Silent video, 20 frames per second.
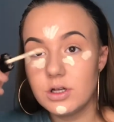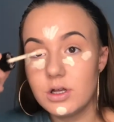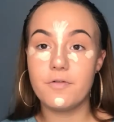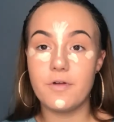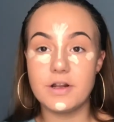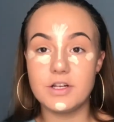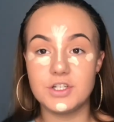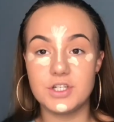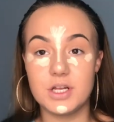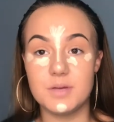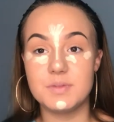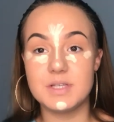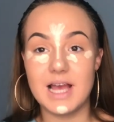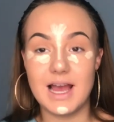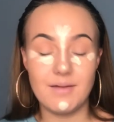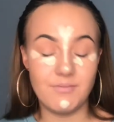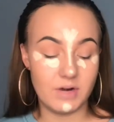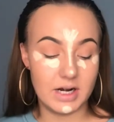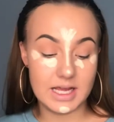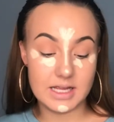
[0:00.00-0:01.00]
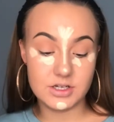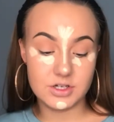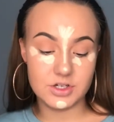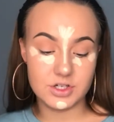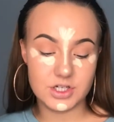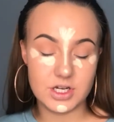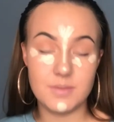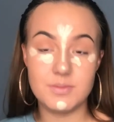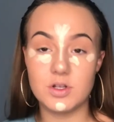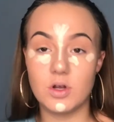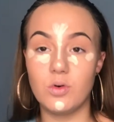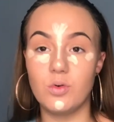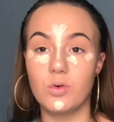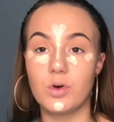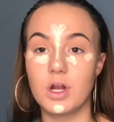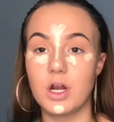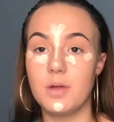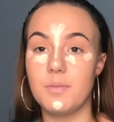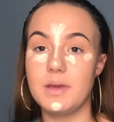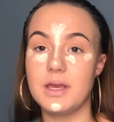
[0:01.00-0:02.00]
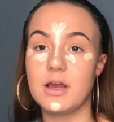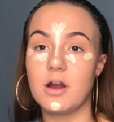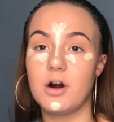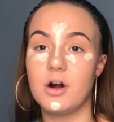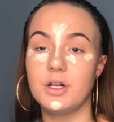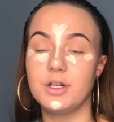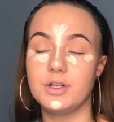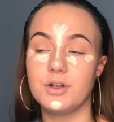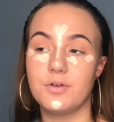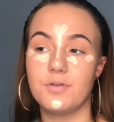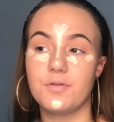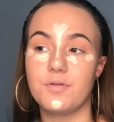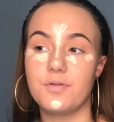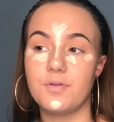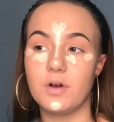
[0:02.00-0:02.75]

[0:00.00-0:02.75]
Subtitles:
Friendships and relationships are all going to be kind of